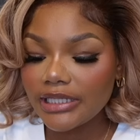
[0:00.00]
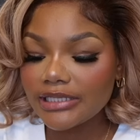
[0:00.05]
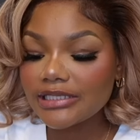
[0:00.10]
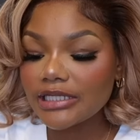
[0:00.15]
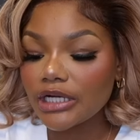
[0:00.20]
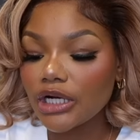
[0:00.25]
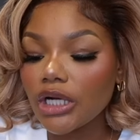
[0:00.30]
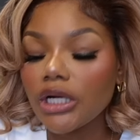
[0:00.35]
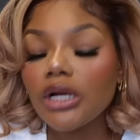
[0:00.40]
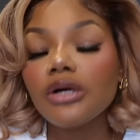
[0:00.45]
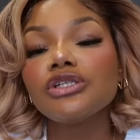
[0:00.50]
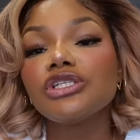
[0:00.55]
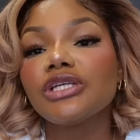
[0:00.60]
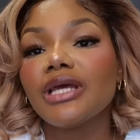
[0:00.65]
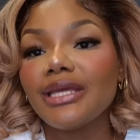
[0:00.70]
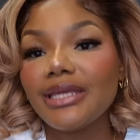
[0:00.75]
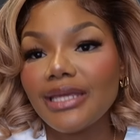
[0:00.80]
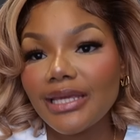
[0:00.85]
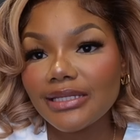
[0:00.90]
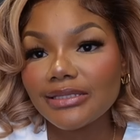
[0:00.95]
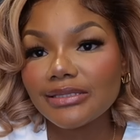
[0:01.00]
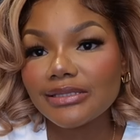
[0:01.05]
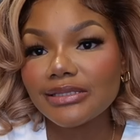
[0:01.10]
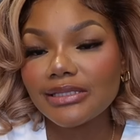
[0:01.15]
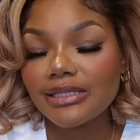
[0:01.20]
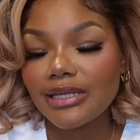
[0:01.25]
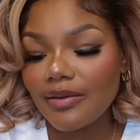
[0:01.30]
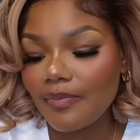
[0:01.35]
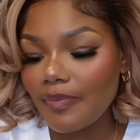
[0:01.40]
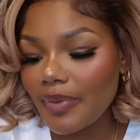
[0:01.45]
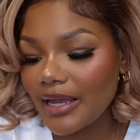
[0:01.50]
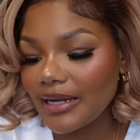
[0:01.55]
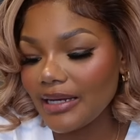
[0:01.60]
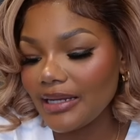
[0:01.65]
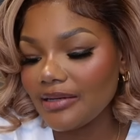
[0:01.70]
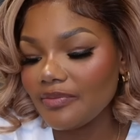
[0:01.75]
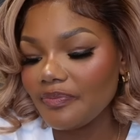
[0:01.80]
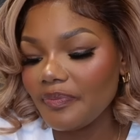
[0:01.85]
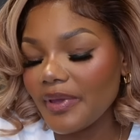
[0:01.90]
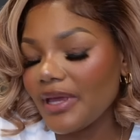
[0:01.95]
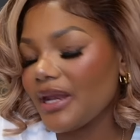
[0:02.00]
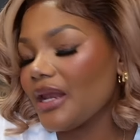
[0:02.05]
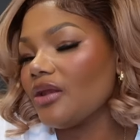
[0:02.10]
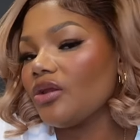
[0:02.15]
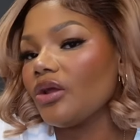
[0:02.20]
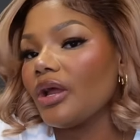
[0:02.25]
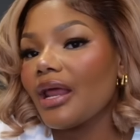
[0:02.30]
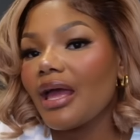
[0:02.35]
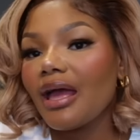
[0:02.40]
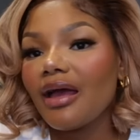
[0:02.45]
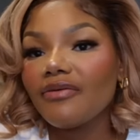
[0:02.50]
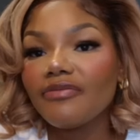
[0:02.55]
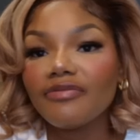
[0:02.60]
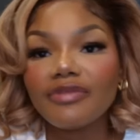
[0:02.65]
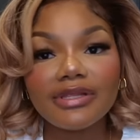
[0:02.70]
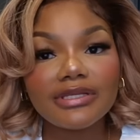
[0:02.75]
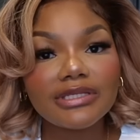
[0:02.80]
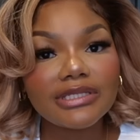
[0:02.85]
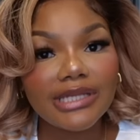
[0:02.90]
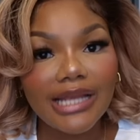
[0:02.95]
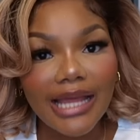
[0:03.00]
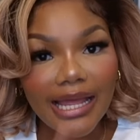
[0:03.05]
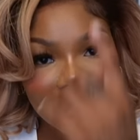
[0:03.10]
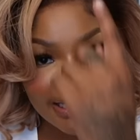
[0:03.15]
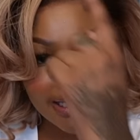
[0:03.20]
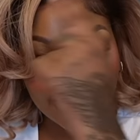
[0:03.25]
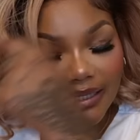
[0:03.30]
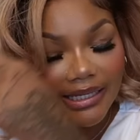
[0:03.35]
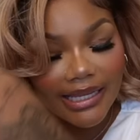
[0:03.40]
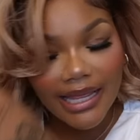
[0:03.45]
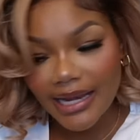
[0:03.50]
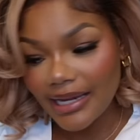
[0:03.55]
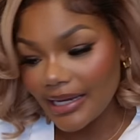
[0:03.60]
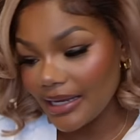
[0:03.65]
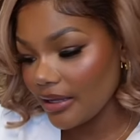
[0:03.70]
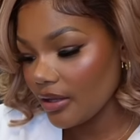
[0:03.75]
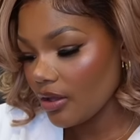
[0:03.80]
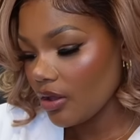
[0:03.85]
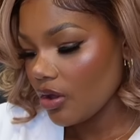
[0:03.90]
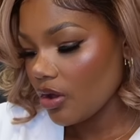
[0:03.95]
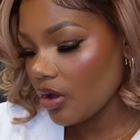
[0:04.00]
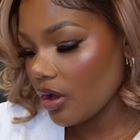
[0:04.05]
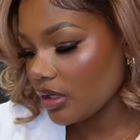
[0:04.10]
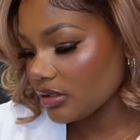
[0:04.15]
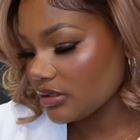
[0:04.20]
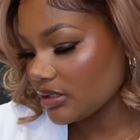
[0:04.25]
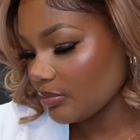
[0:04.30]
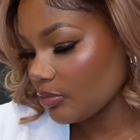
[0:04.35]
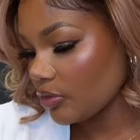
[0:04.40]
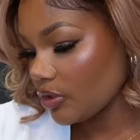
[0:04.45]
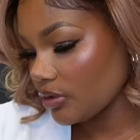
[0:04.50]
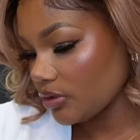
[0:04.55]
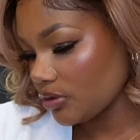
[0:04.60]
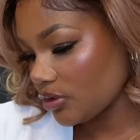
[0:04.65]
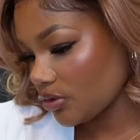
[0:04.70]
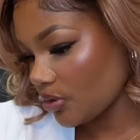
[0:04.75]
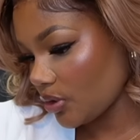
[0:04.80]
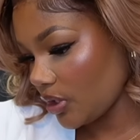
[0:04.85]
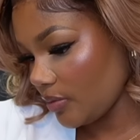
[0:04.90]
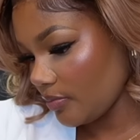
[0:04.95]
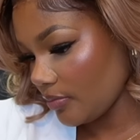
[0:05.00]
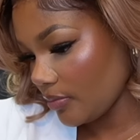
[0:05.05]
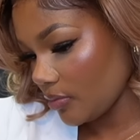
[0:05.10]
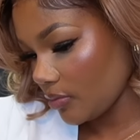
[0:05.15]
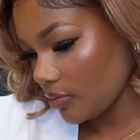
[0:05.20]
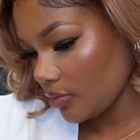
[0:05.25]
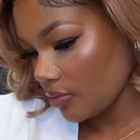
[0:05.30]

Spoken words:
it's a closure, yes, but it better not have this lining, yale, or else I'm gonna scream.